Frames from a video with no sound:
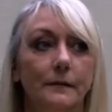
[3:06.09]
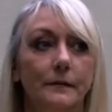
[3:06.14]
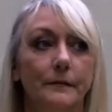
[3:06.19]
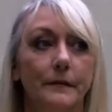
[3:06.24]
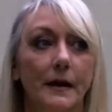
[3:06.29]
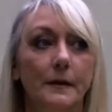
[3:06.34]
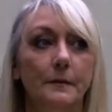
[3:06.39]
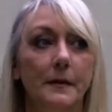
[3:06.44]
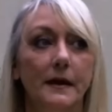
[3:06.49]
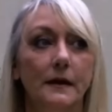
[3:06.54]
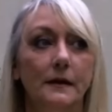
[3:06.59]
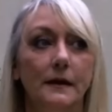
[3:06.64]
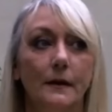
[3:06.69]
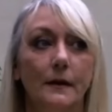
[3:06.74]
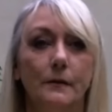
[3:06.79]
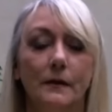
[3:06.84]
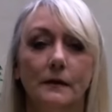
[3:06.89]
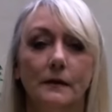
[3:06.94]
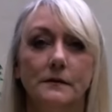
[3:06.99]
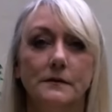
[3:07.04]
Maybe
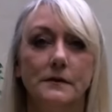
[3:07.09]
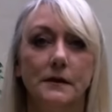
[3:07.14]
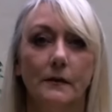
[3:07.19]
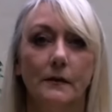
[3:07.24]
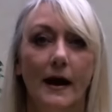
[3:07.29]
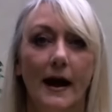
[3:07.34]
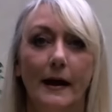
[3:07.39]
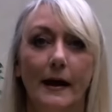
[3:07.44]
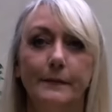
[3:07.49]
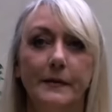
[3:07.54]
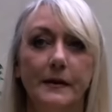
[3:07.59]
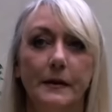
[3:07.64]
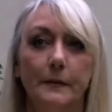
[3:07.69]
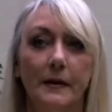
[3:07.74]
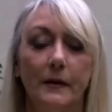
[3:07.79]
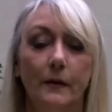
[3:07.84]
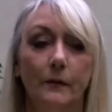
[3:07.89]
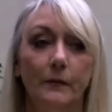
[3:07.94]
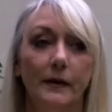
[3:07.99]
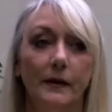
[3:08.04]
they weren't so happy
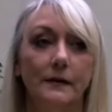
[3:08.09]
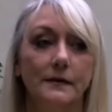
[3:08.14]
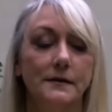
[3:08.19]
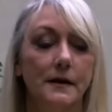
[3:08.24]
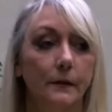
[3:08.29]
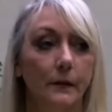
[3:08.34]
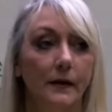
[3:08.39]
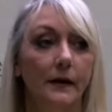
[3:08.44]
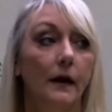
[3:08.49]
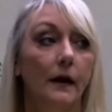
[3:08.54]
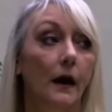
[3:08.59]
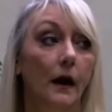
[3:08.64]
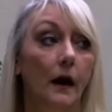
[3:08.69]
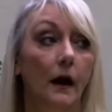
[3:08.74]
about me, but they went,